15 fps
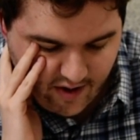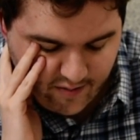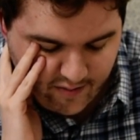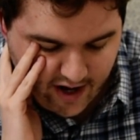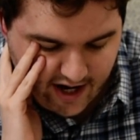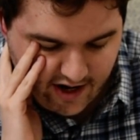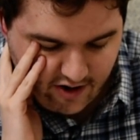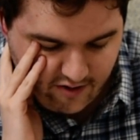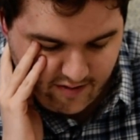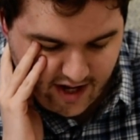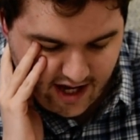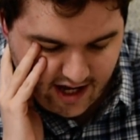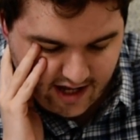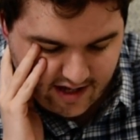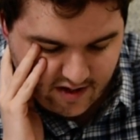By no
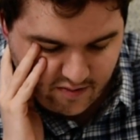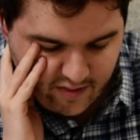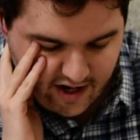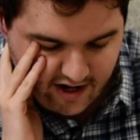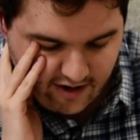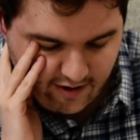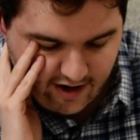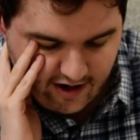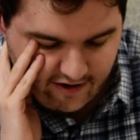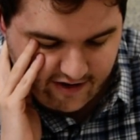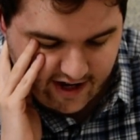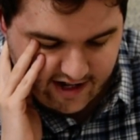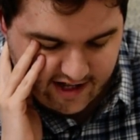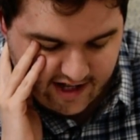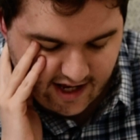means. But in order
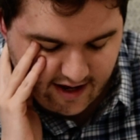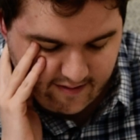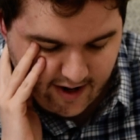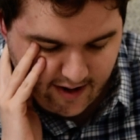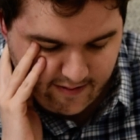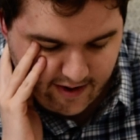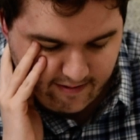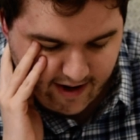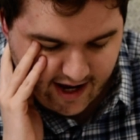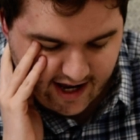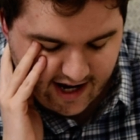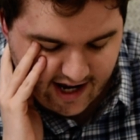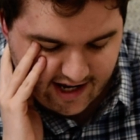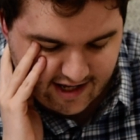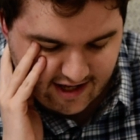that sin might be
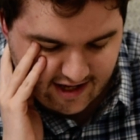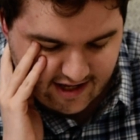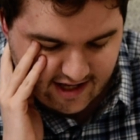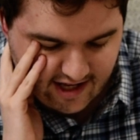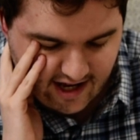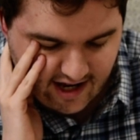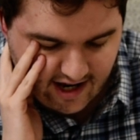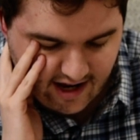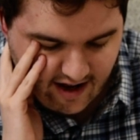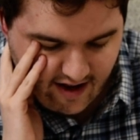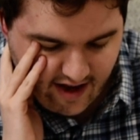recognized as sin,